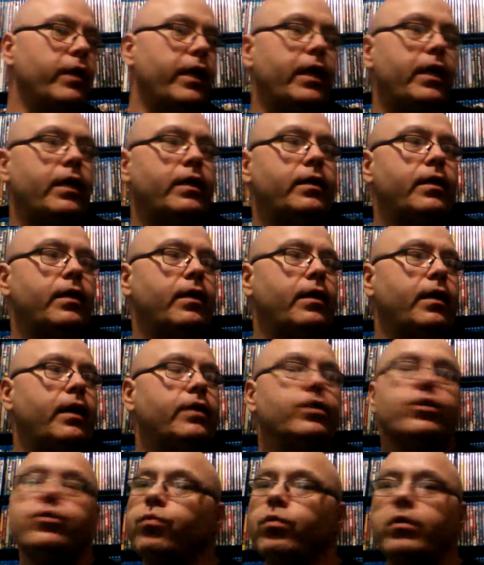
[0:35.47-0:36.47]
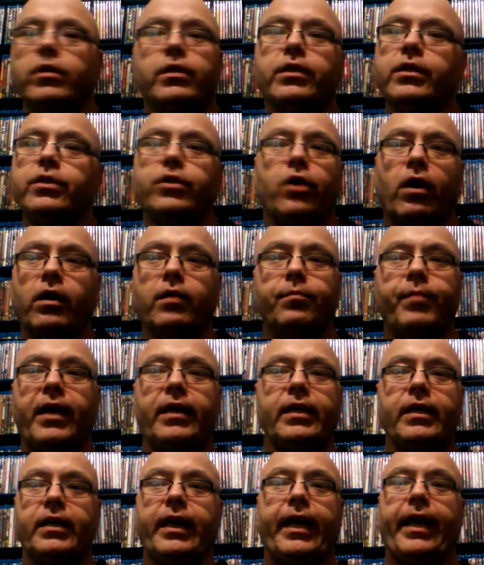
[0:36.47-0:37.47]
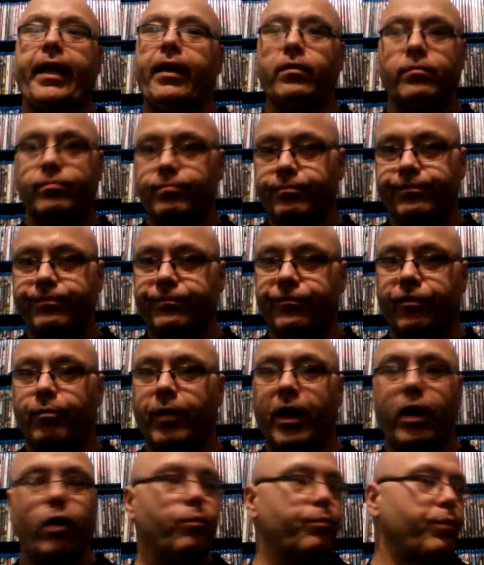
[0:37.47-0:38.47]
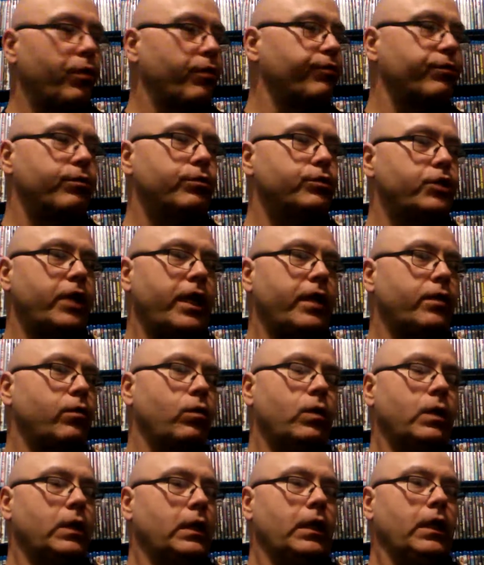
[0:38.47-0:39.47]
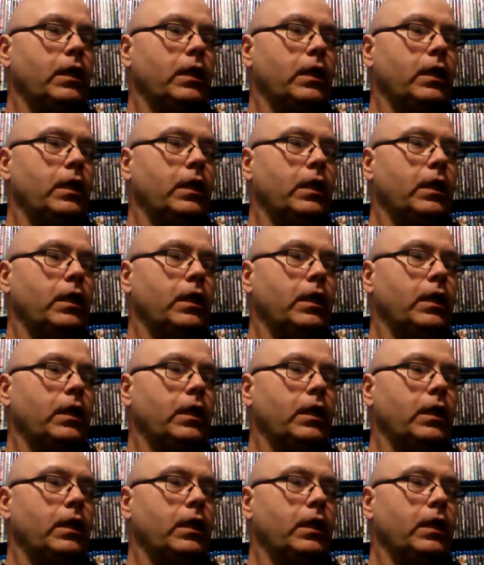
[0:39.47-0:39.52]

and I just wanted to talk about it again for my own personal channel.